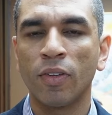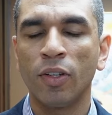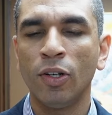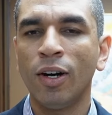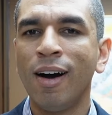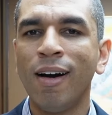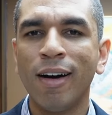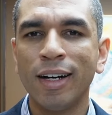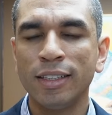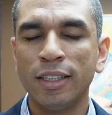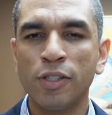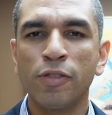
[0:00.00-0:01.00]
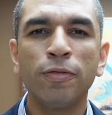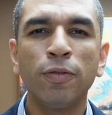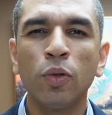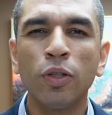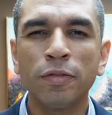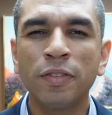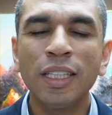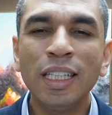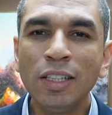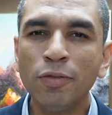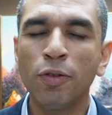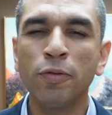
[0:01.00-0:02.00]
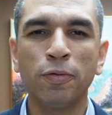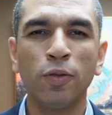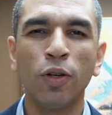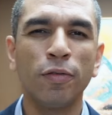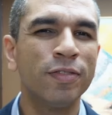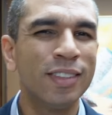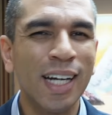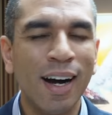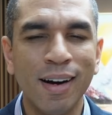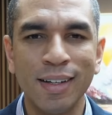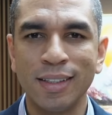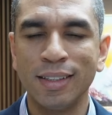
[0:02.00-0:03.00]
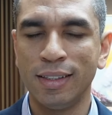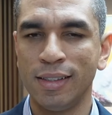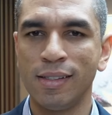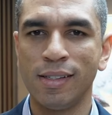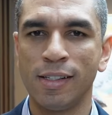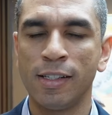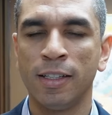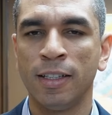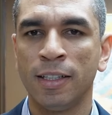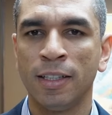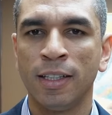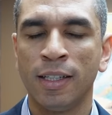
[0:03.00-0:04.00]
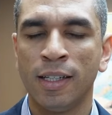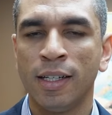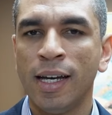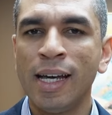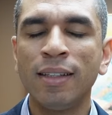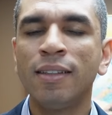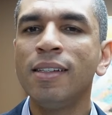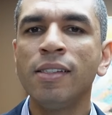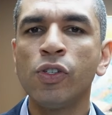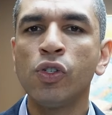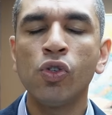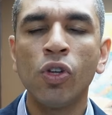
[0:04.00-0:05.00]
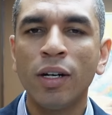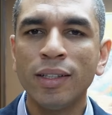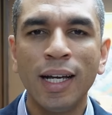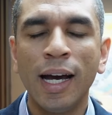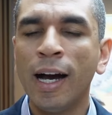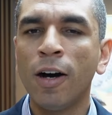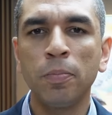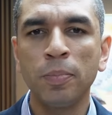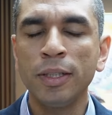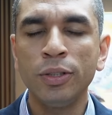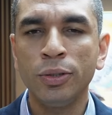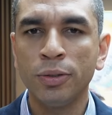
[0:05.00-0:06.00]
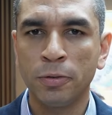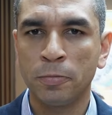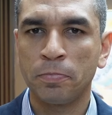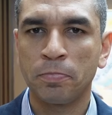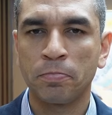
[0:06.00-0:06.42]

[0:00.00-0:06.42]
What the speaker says: Your heart is full of evil, full of darkness. And this is not helping you.